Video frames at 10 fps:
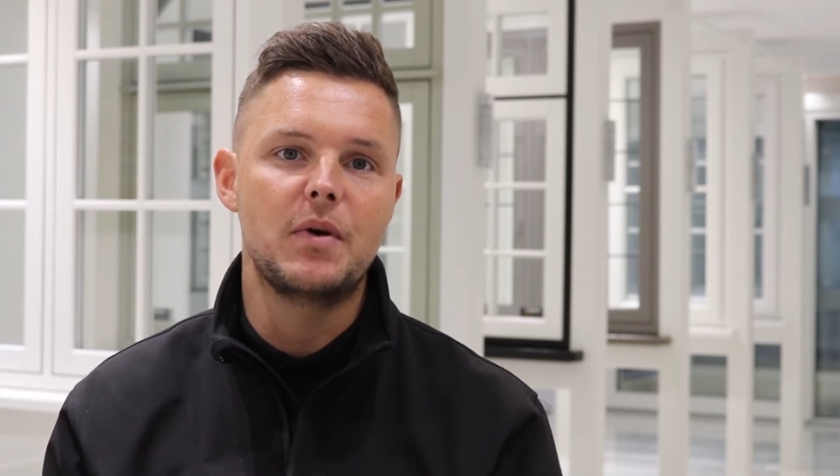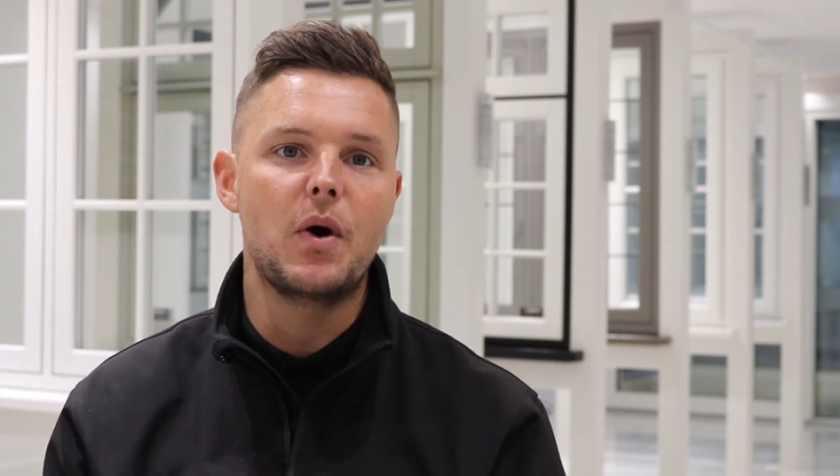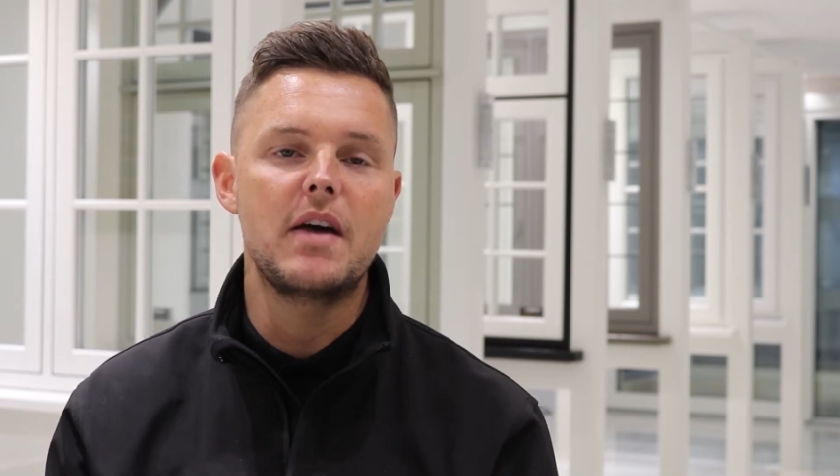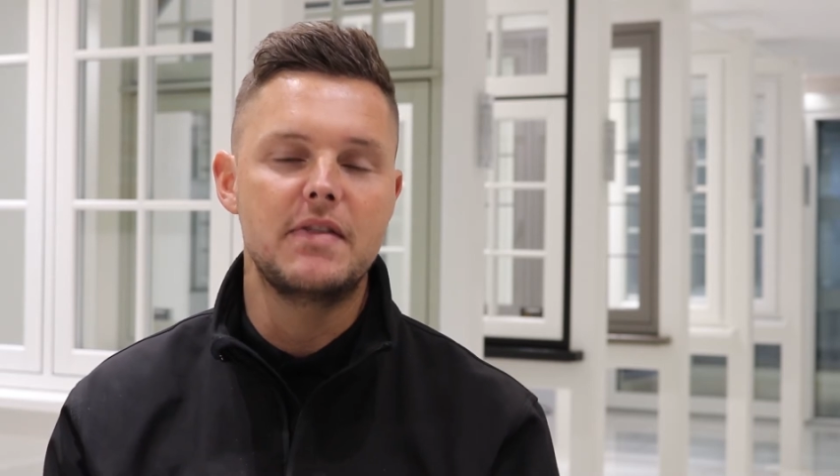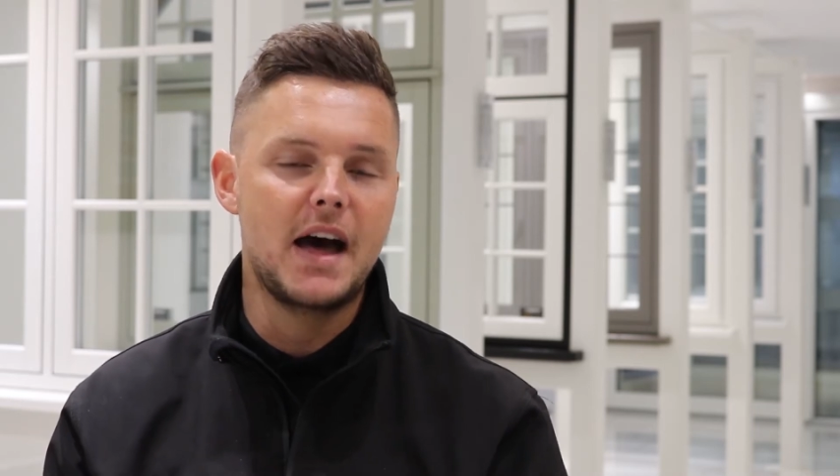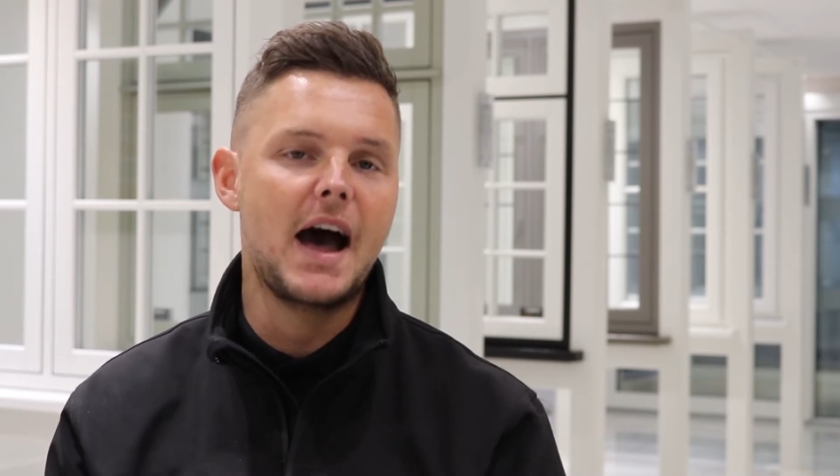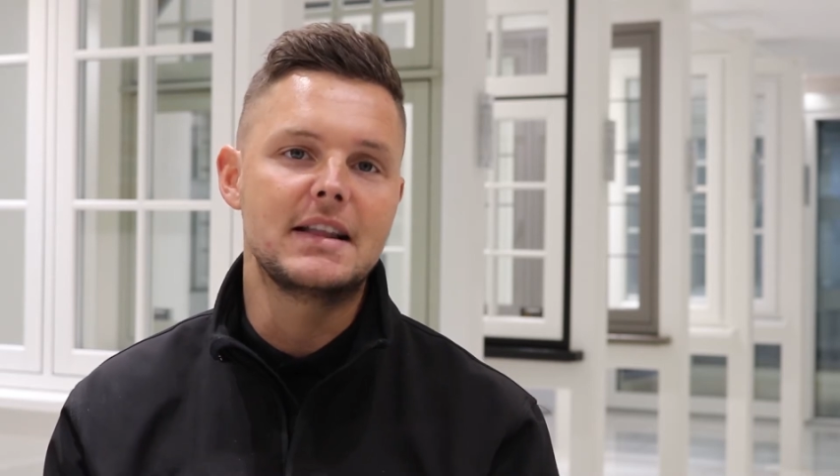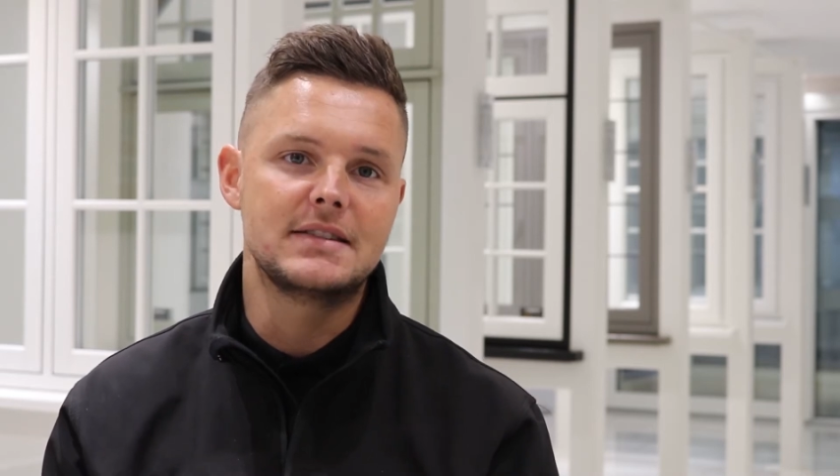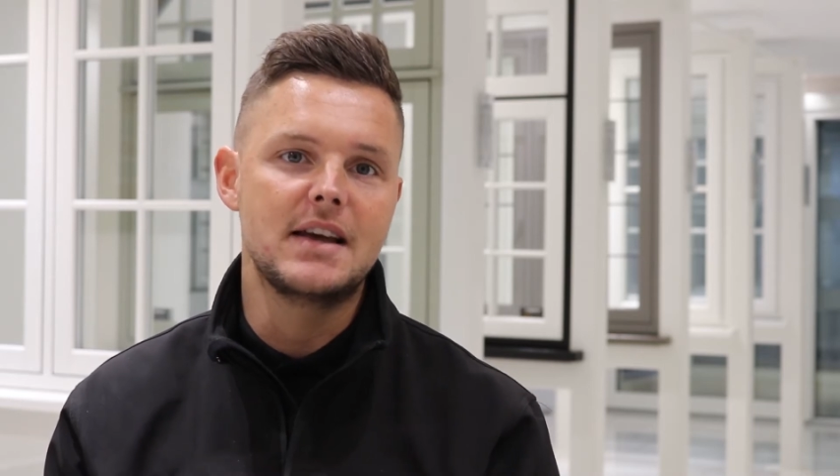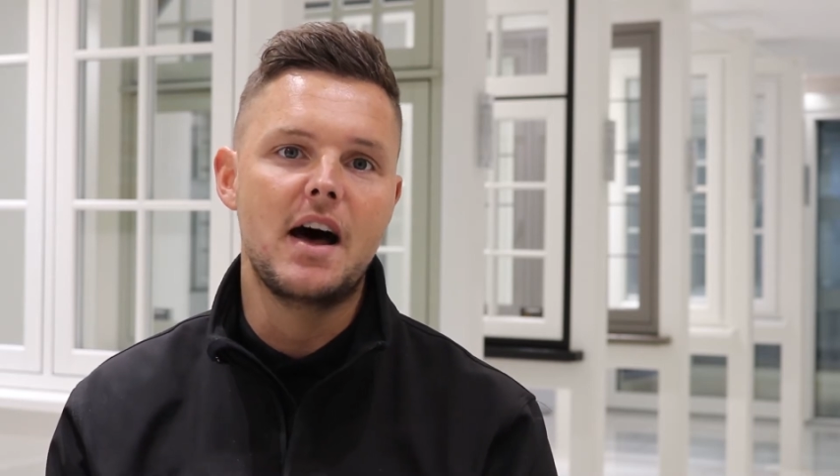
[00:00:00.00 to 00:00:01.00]
That
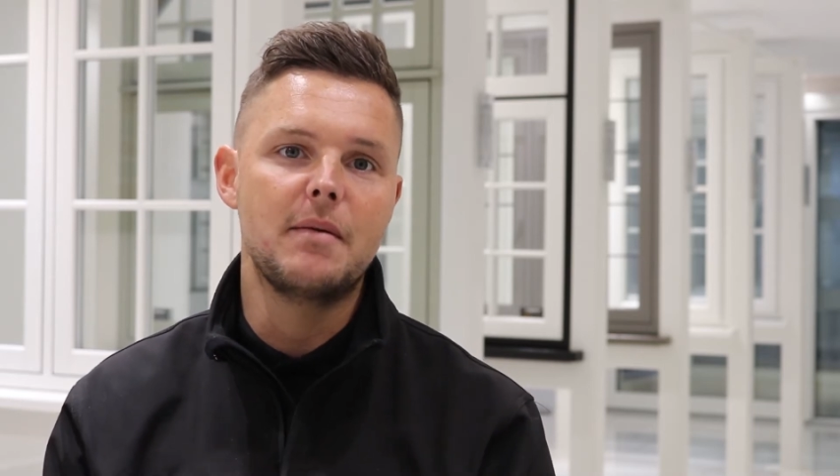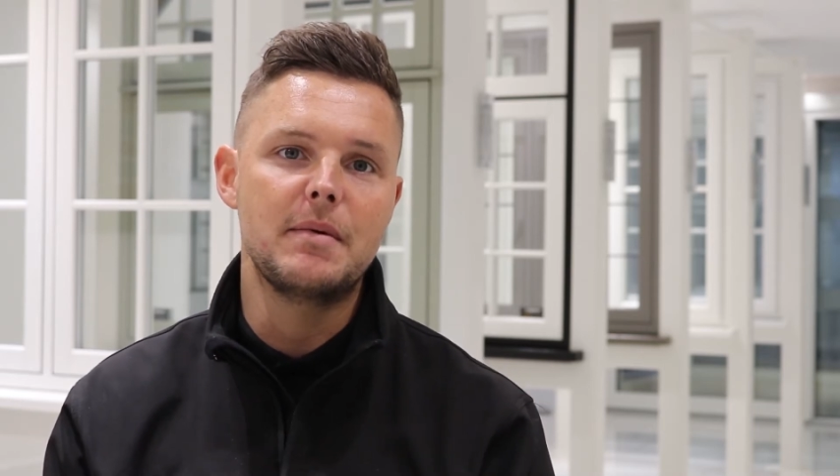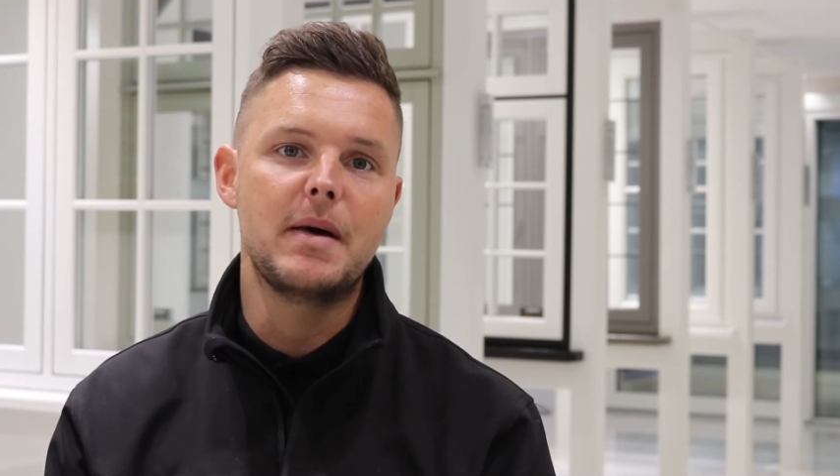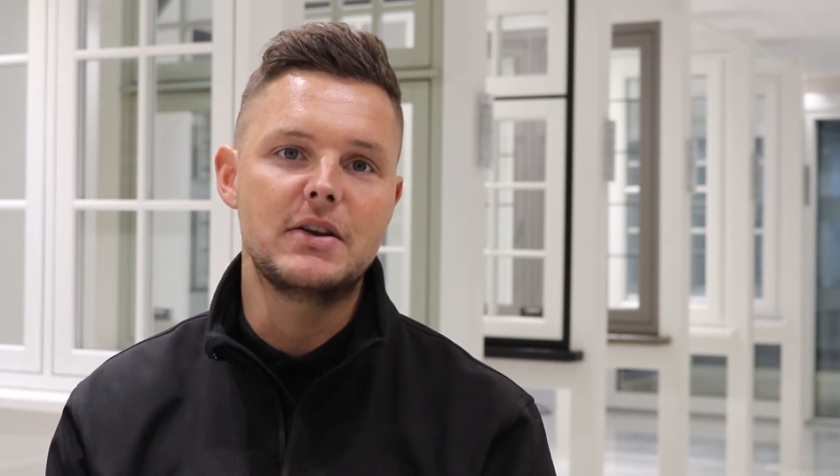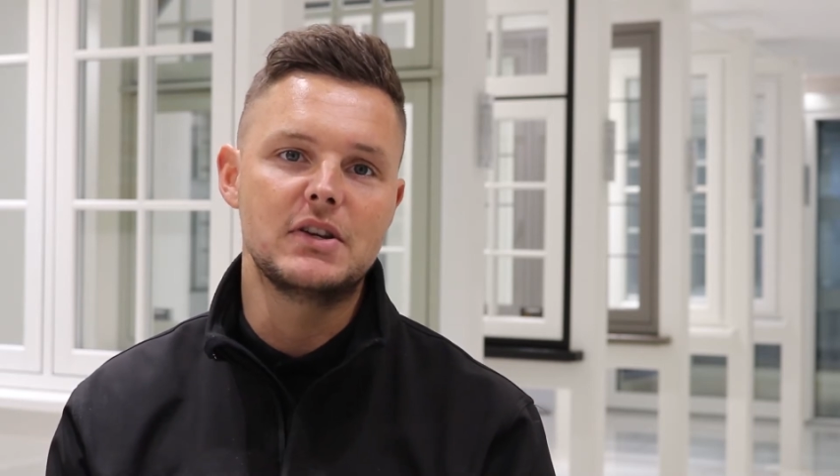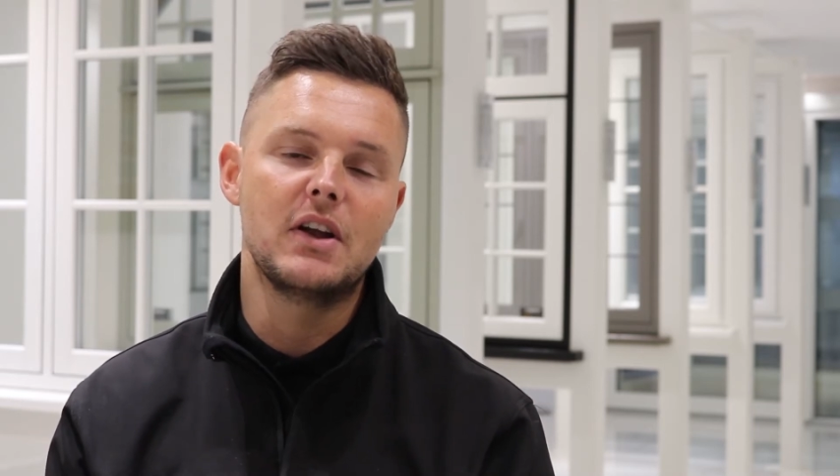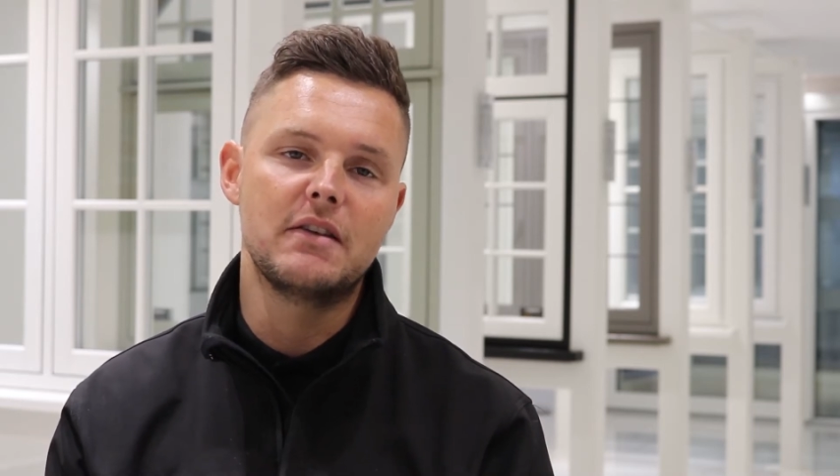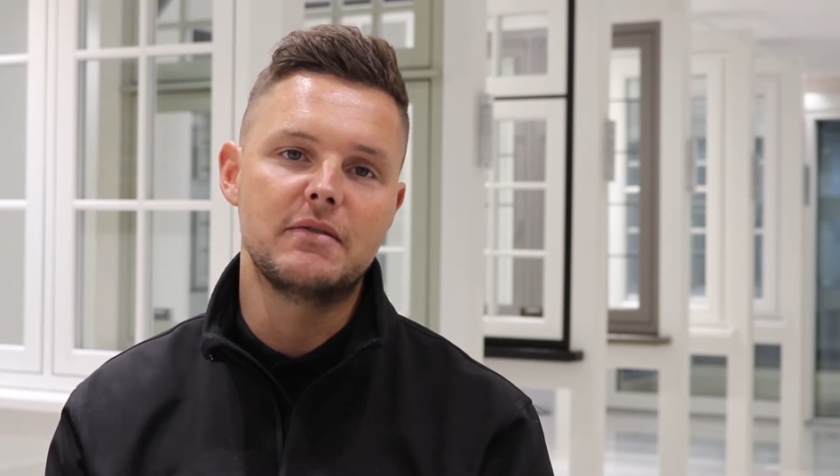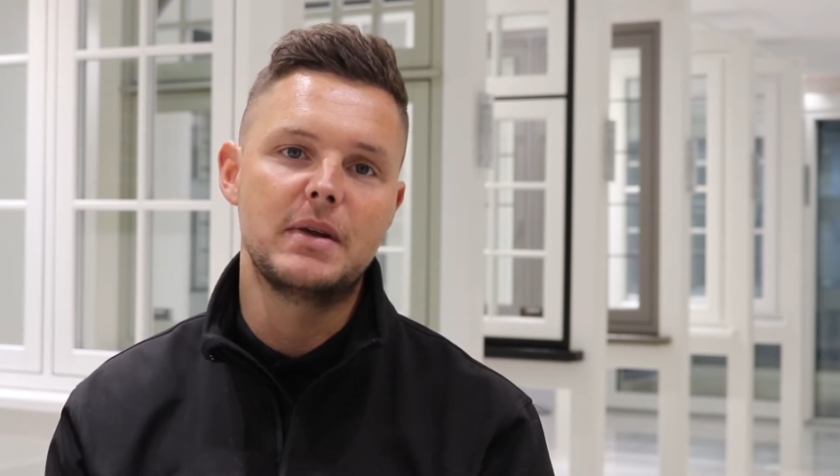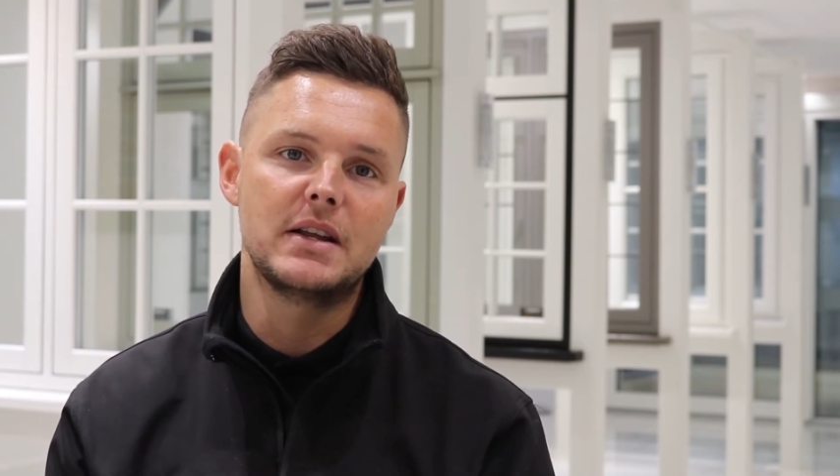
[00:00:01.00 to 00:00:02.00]
adds up, it makes your
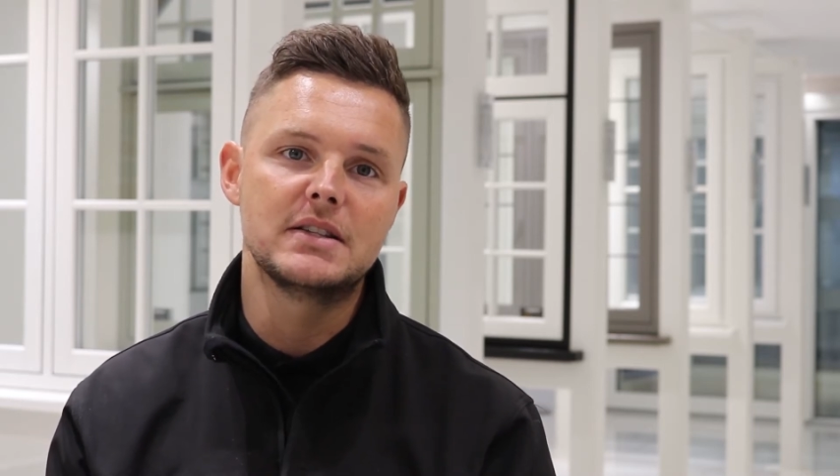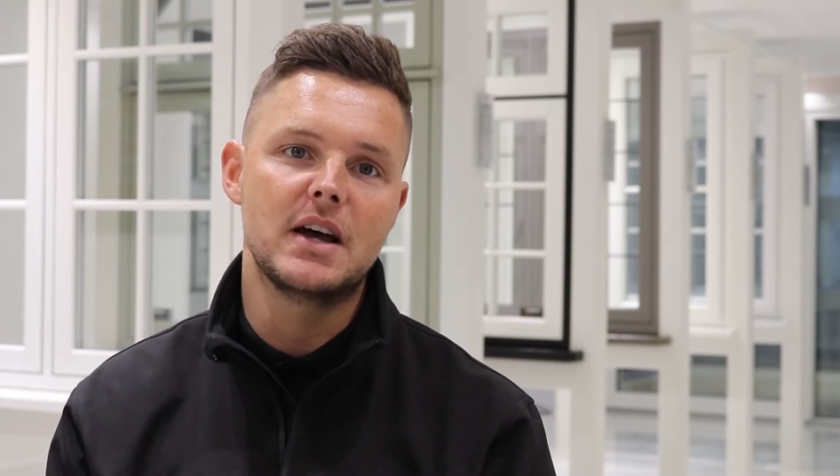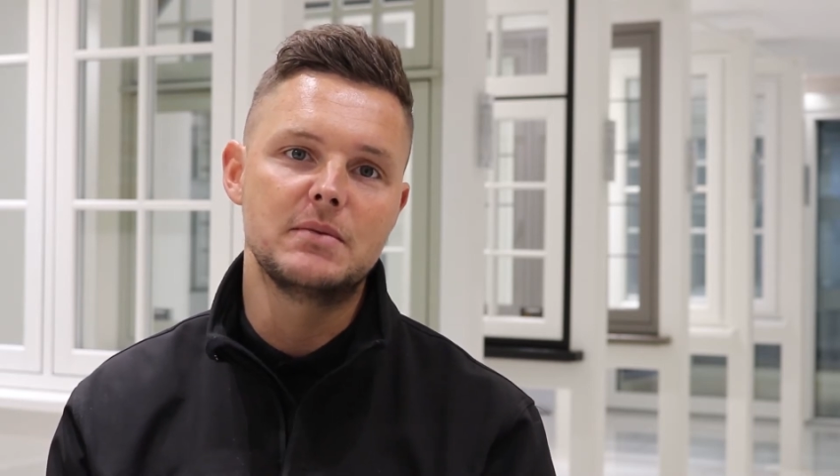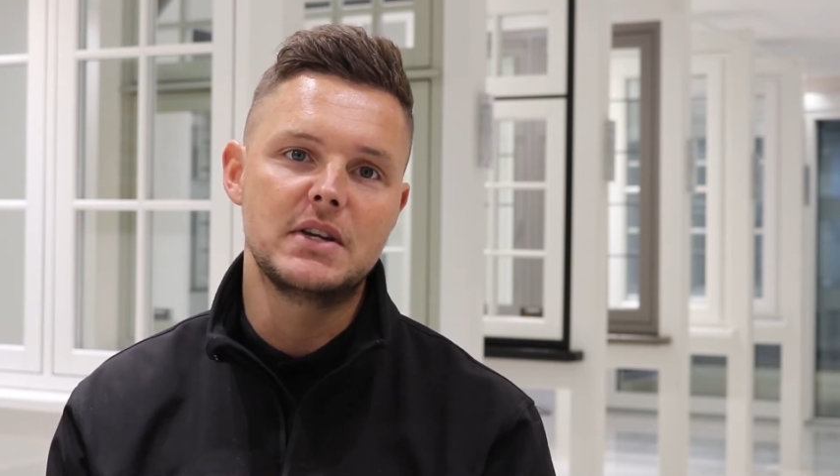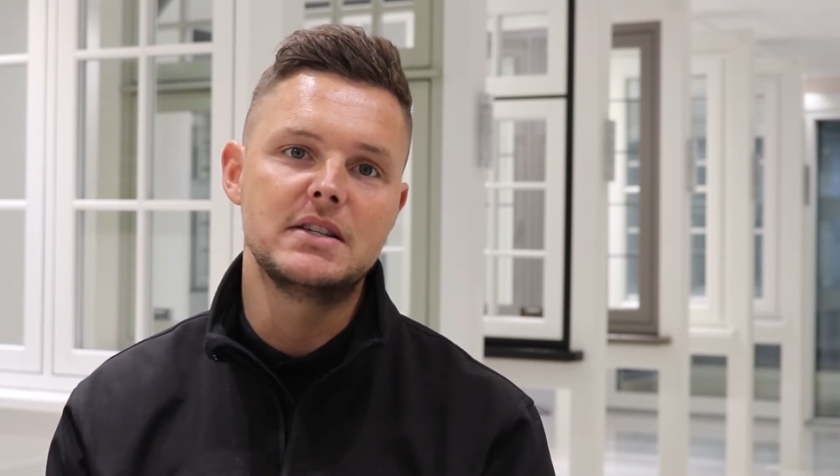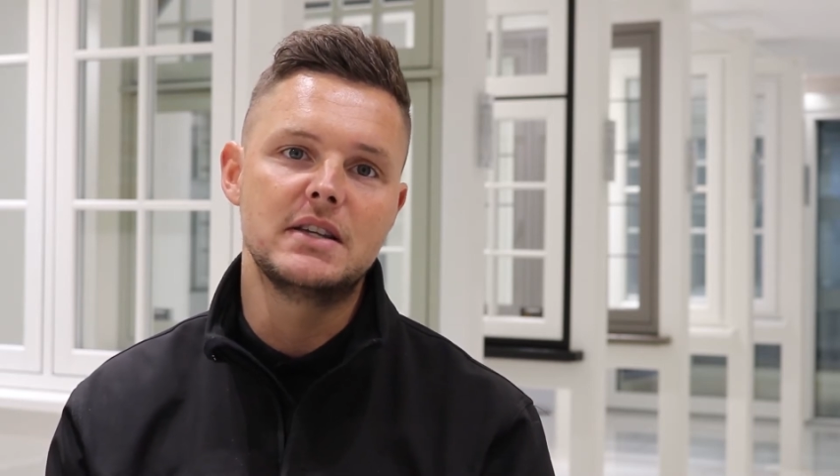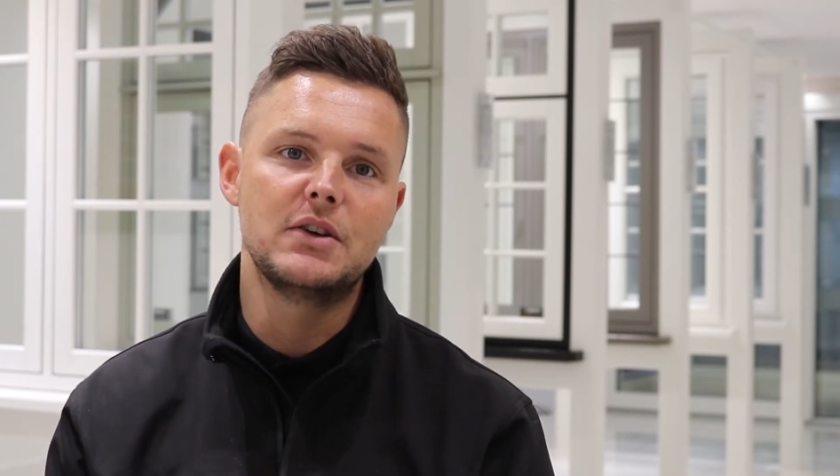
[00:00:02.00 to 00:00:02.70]
life a million times easier.